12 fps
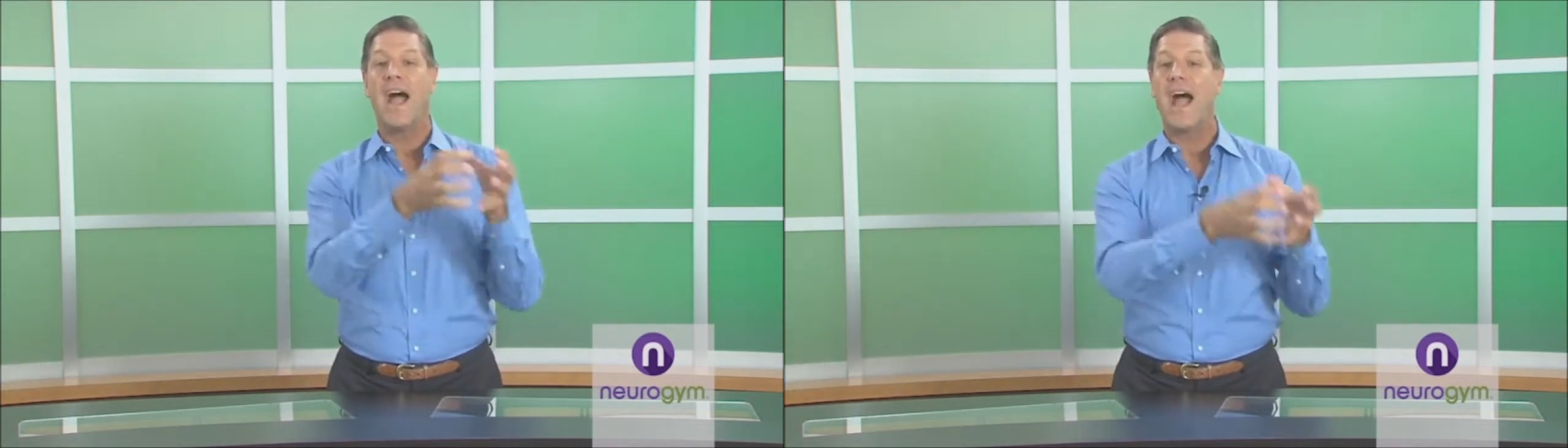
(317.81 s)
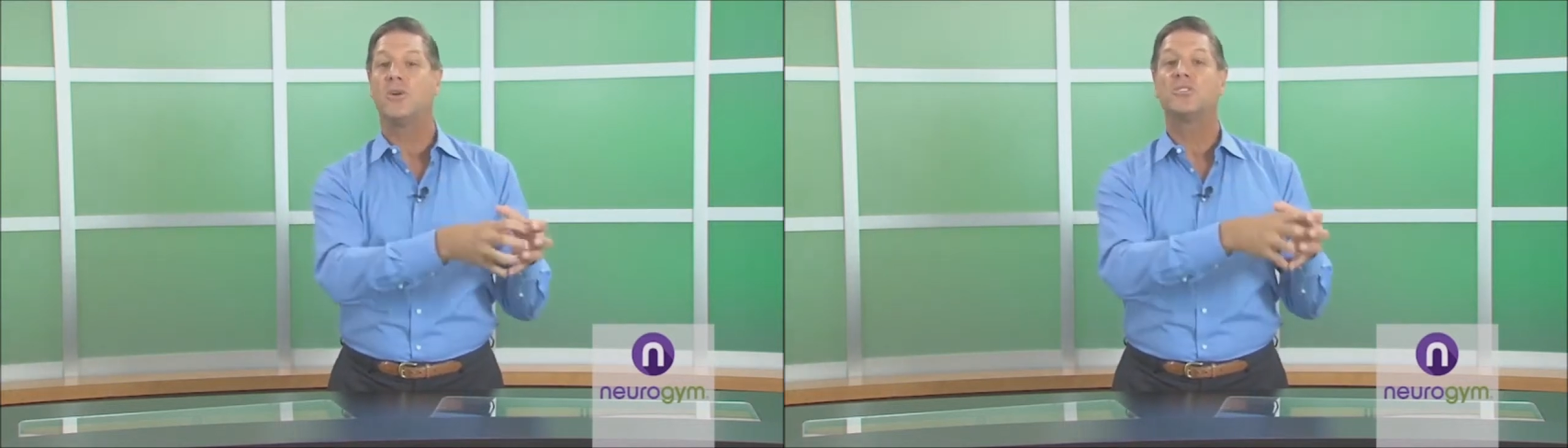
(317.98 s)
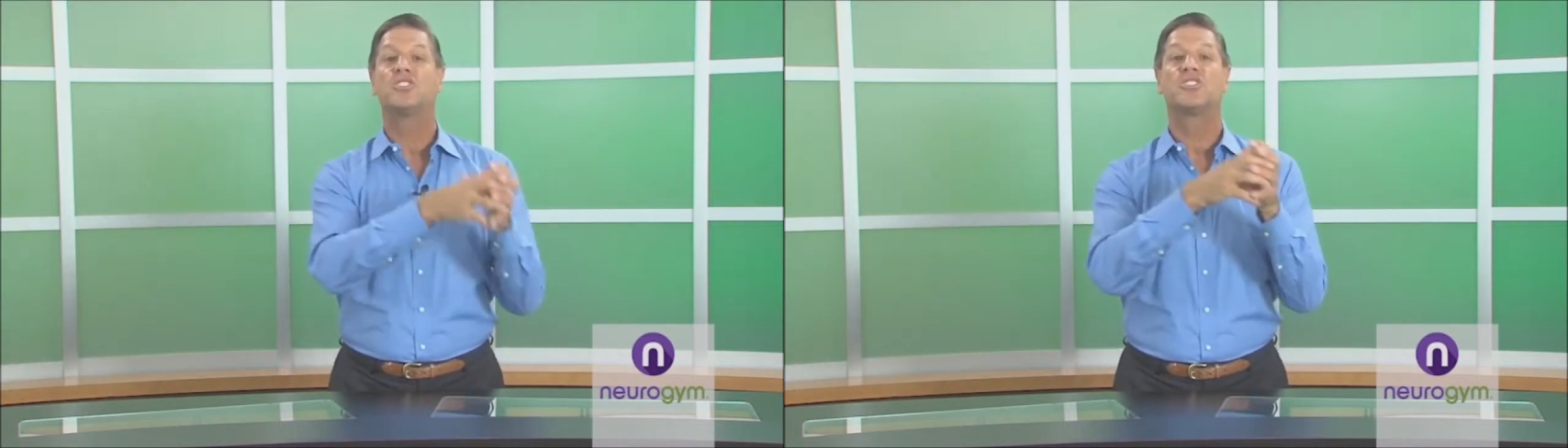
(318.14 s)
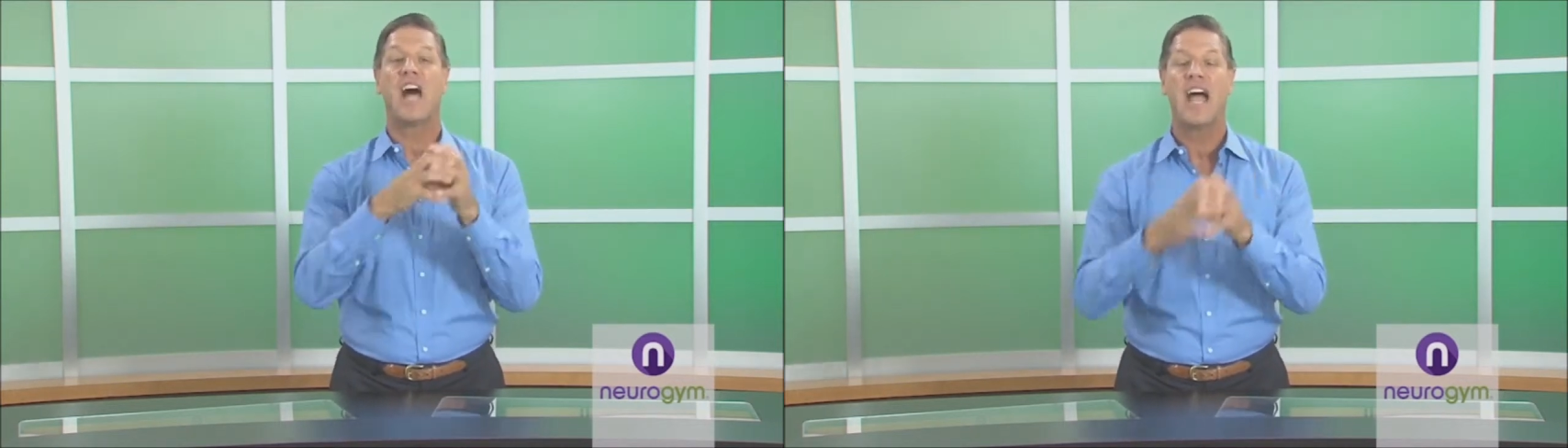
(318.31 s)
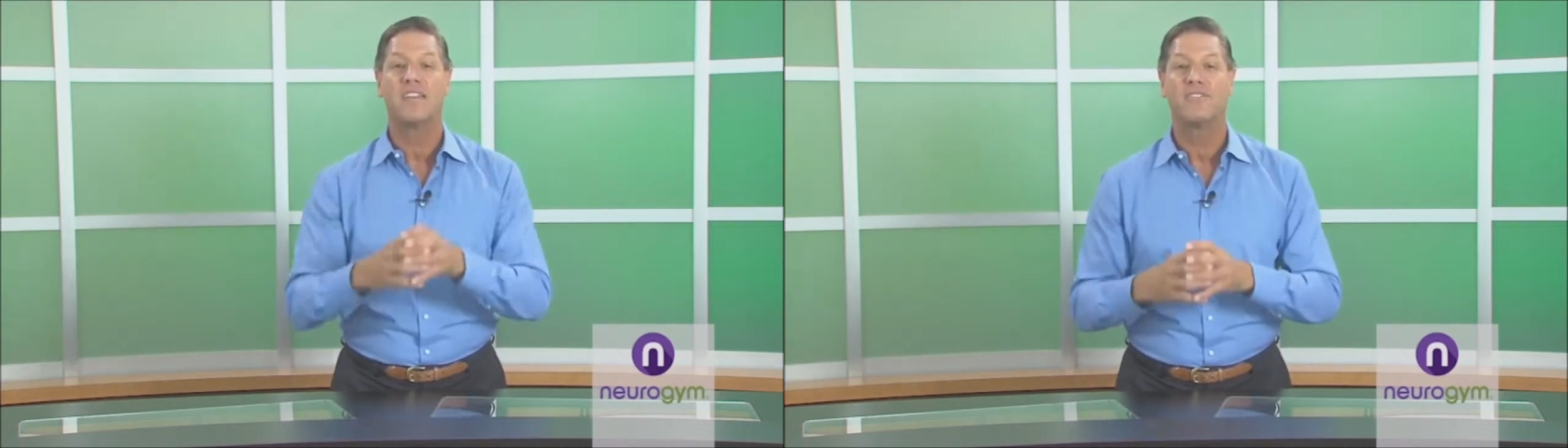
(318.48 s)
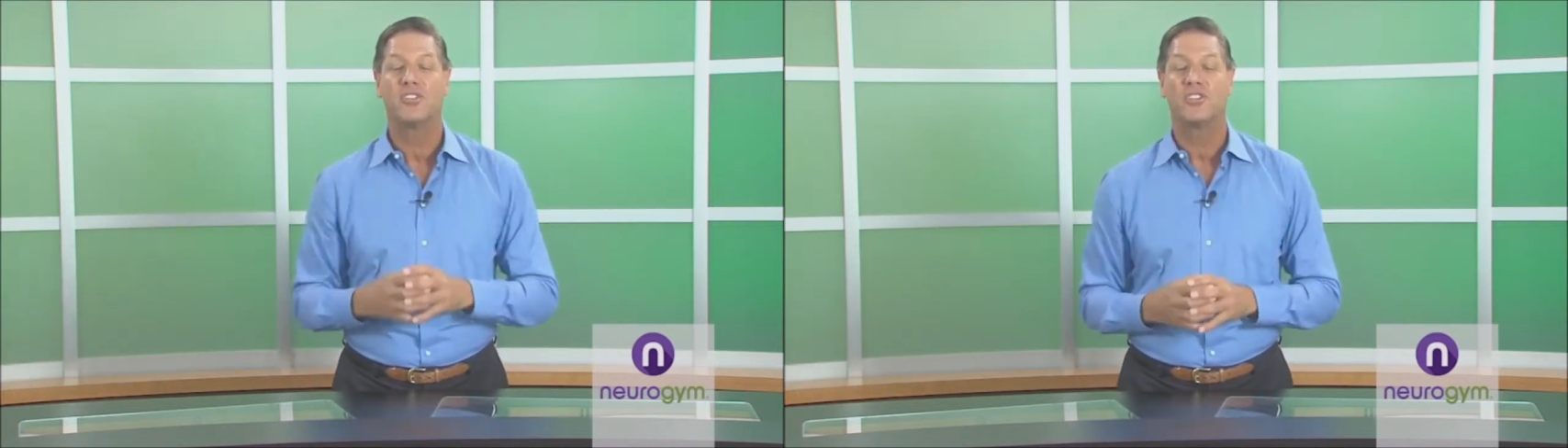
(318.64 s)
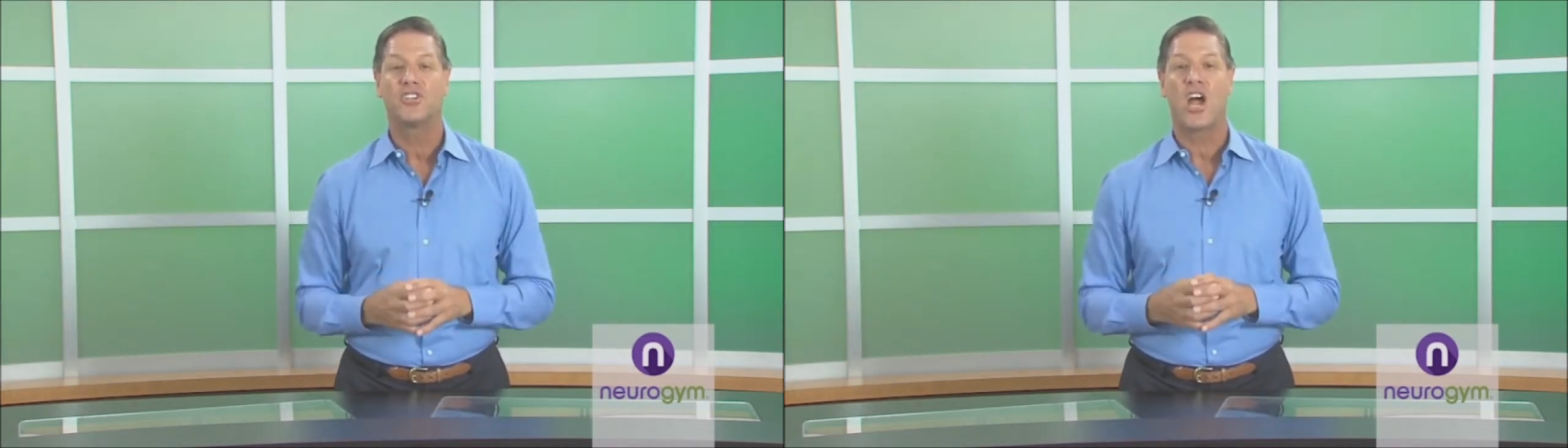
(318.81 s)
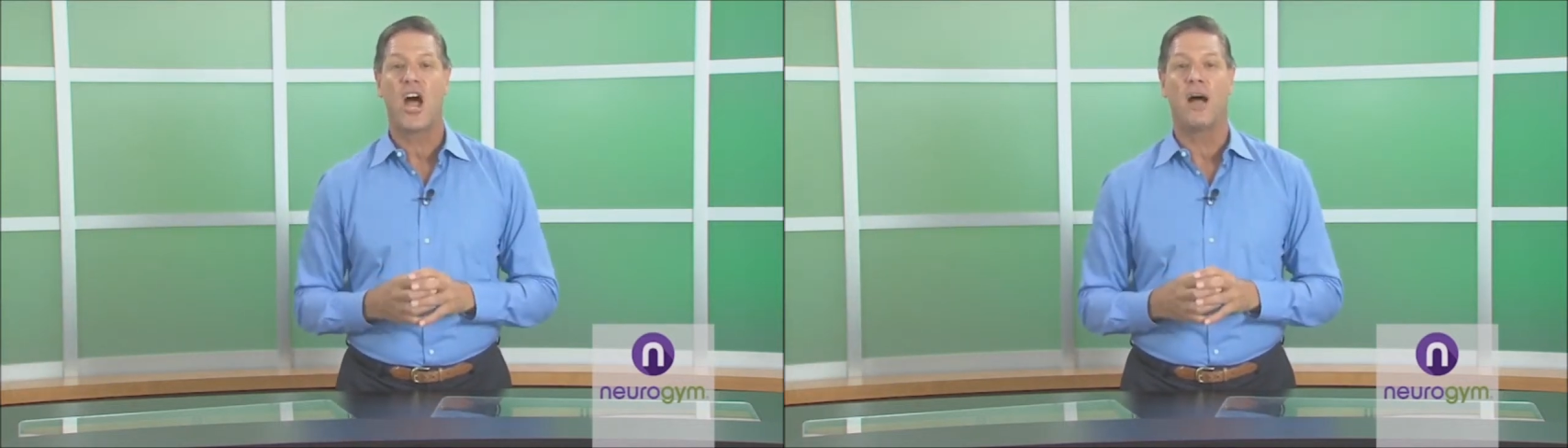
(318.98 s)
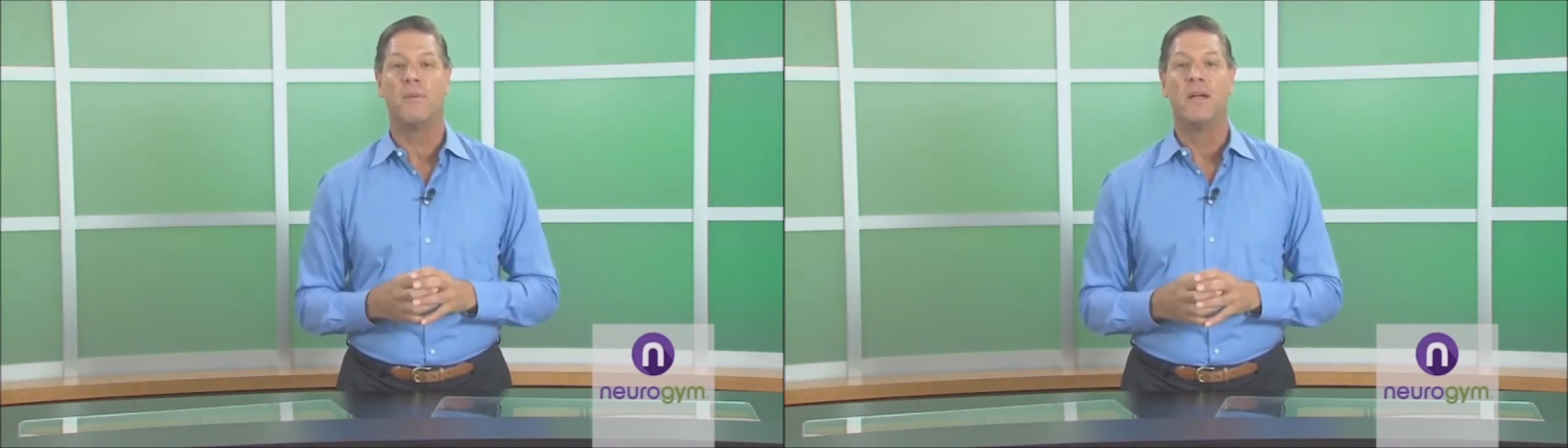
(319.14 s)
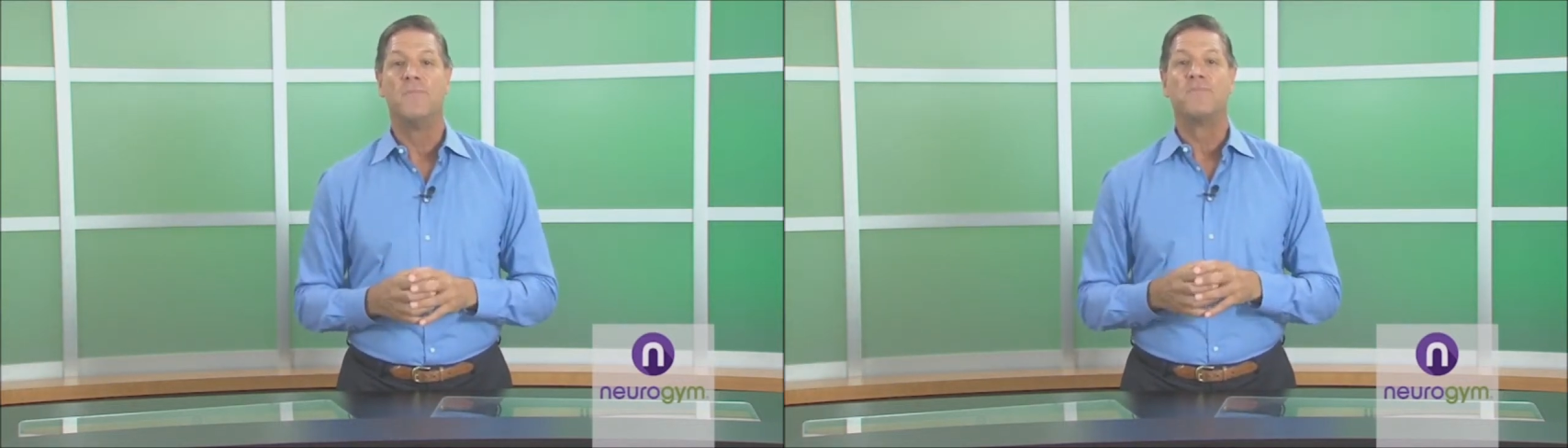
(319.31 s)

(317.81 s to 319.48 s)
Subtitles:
outside of your job,